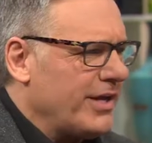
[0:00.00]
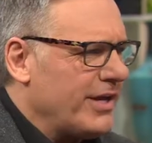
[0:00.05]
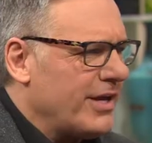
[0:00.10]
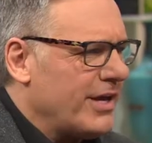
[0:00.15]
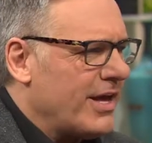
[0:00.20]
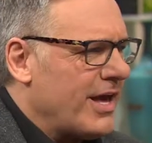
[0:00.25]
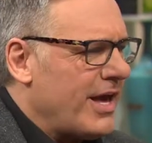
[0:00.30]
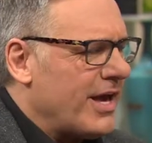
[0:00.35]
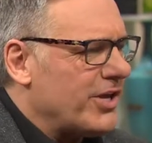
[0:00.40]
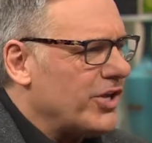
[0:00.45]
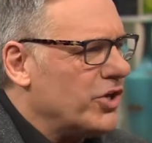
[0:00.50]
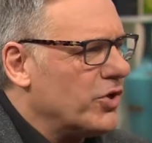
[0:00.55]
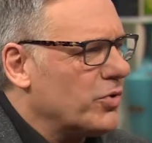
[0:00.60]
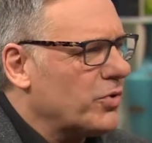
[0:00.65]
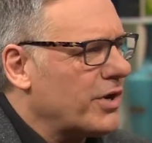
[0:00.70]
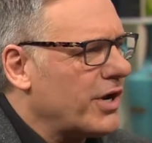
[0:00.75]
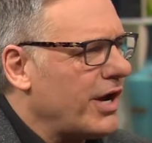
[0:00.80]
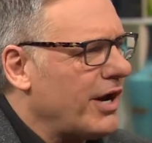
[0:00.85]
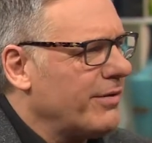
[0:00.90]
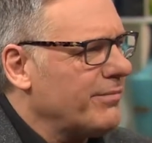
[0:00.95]
Yes. You
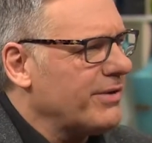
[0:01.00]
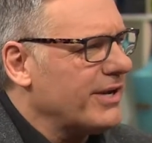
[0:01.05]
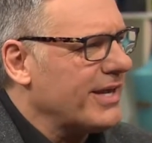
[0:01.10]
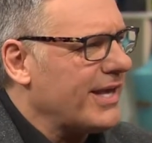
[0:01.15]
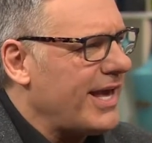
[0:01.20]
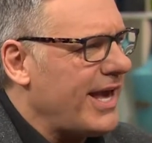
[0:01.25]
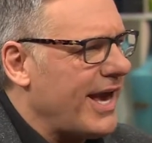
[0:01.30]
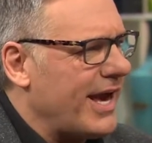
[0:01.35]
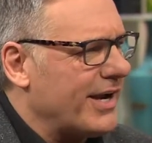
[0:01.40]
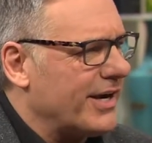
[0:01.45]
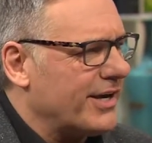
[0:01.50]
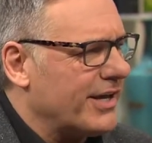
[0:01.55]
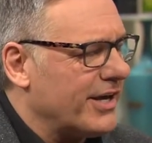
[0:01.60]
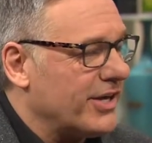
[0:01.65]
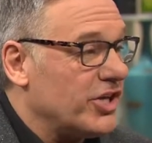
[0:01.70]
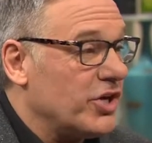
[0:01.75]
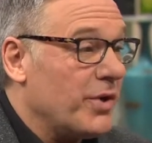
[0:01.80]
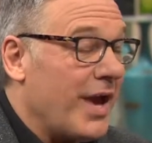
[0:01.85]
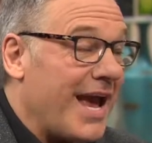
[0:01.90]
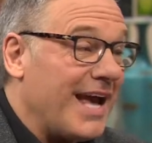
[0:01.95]
come mm-hmm. to Canada,
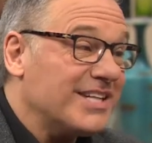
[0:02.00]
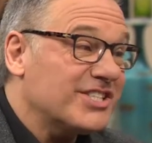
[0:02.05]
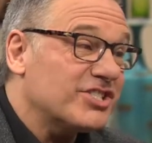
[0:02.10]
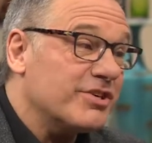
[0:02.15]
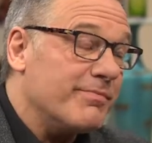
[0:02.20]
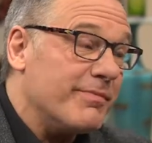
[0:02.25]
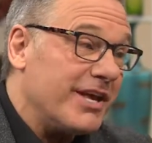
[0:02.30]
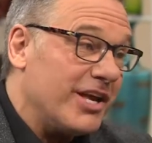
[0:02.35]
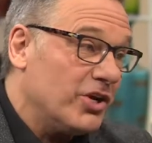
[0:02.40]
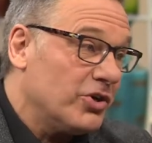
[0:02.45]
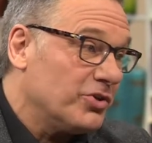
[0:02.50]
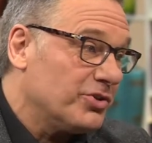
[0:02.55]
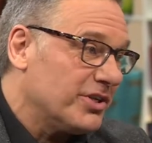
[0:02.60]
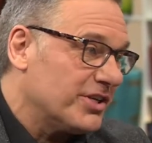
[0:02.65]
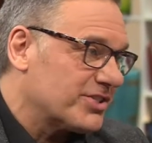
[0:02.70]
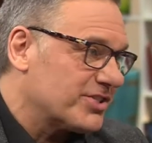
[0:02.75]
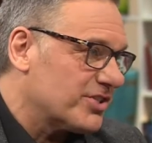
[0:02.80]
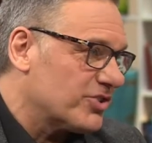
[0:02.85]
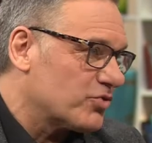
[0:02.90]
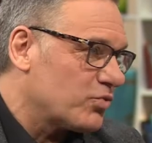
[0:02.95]
you had some
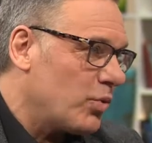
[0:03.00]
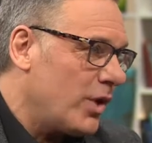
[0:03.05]
illness as